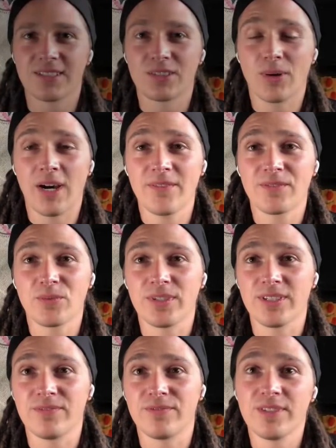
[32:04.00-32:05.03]
So after
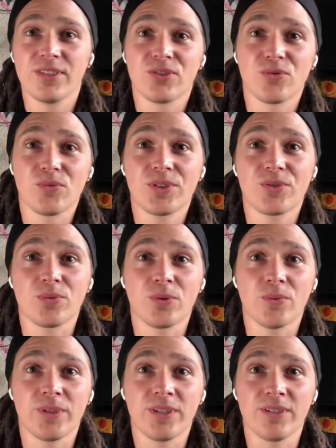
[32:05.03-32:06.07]
we finished
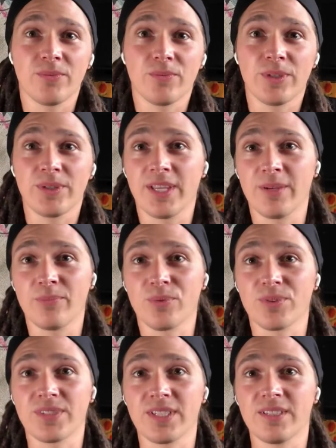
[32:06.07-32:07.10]
Ritual, we then
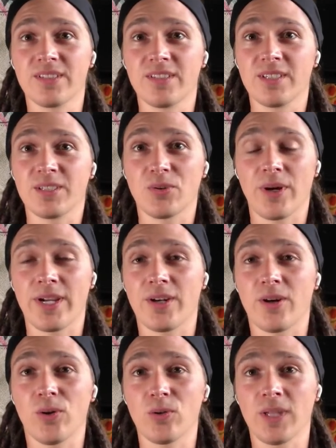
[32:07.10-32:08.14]
proceeded to create a
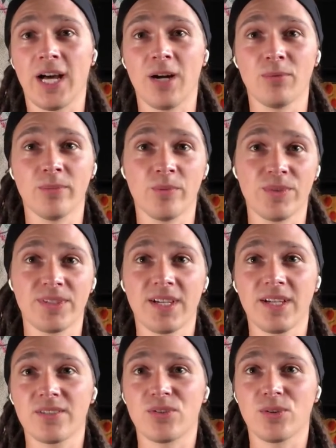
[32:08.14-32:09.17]
whole album, and we
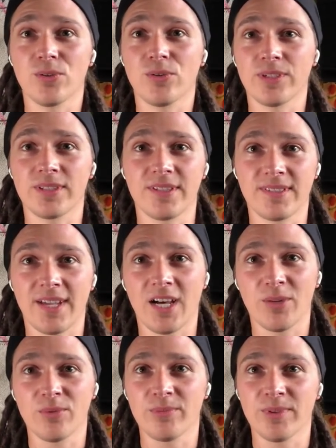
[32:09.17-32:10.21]
started touring this
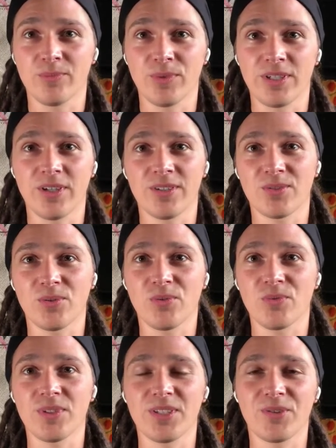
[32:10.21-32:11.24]
album, and we got into a
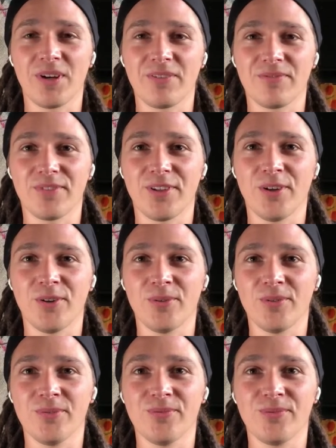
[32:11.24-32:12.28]
really great
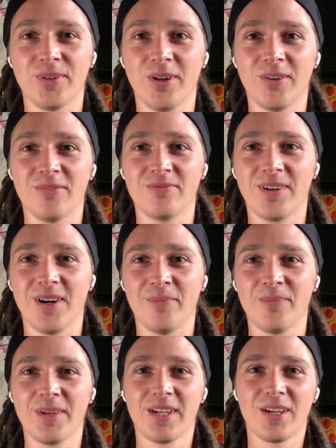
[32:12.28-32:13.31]
flow
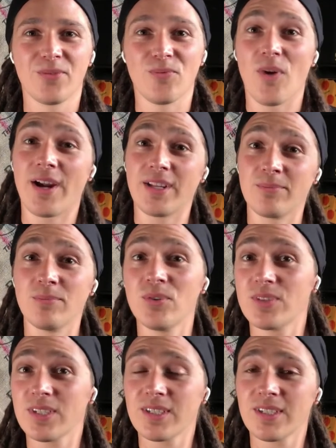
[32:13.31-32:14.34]
of writing
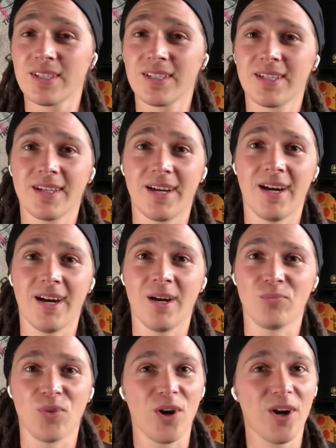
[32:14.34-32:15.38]
music,
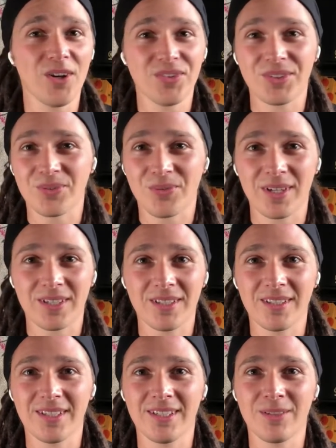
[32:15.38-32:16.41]
rehearsing
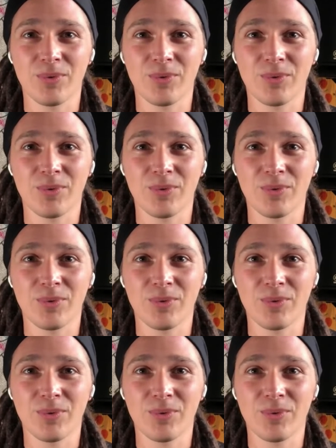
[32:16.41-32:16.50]
regularly.